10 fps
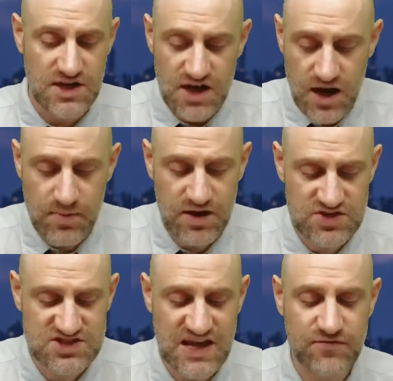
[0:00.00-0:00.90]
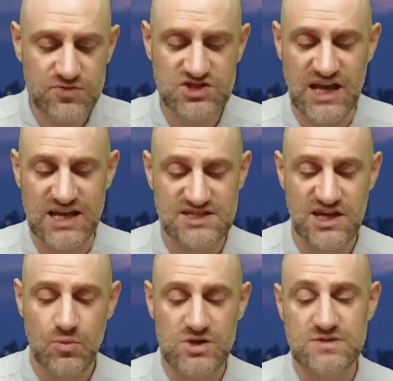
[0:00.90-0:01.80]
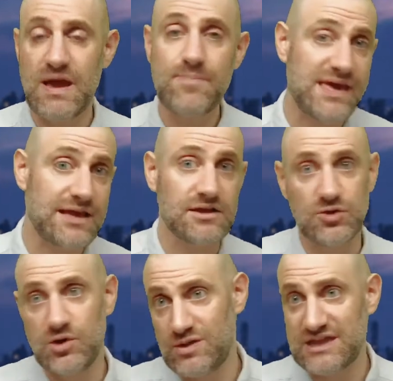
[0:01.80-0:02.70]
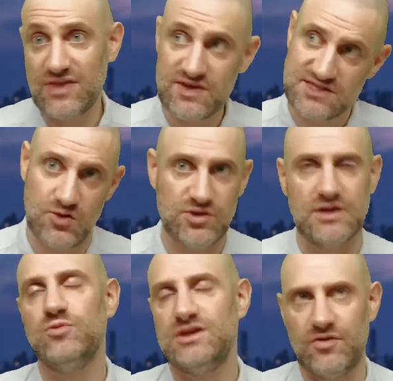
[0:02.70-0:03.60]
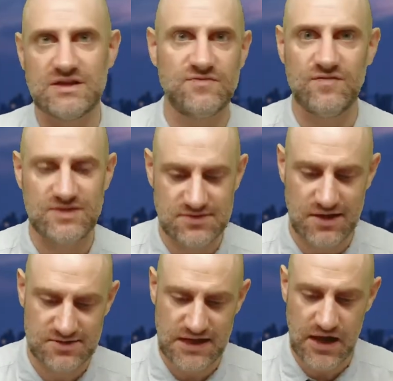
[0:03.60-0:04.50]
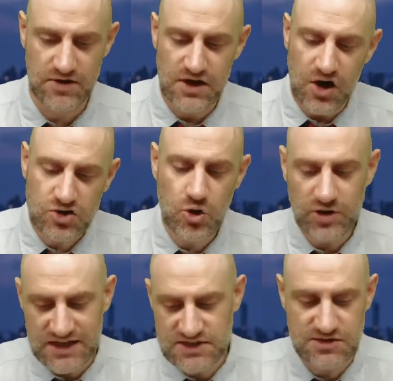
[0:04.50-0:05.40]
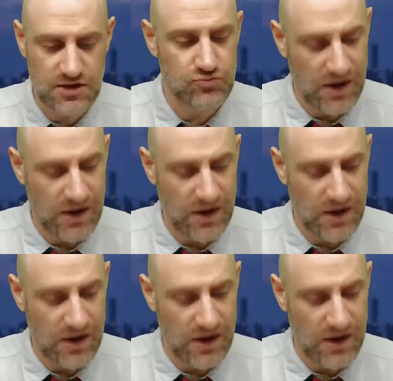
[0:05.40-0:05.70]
among the several states which may be included within this union. We know that's 50 states now. According to their